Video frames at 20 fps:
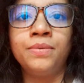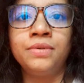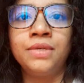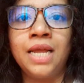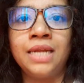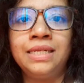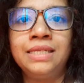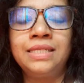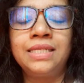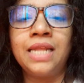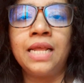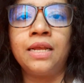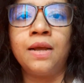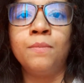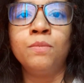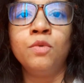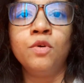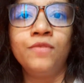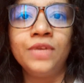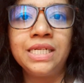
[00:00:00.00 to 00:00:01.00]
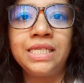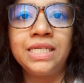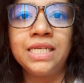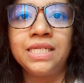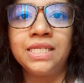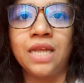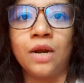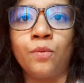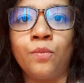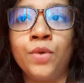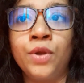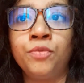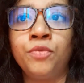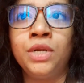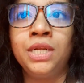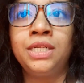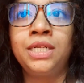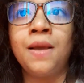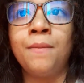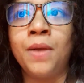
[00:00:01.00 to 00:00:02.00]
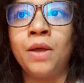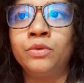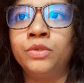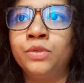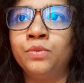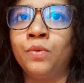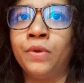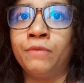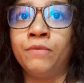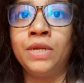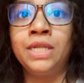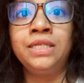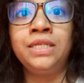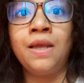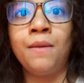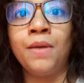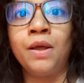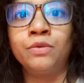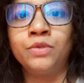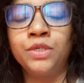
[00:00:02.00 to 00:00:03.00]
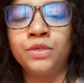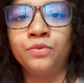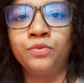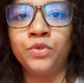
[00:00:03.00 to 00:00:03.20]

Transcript: And it's like a movie teaser. When will it come out? When will it come out?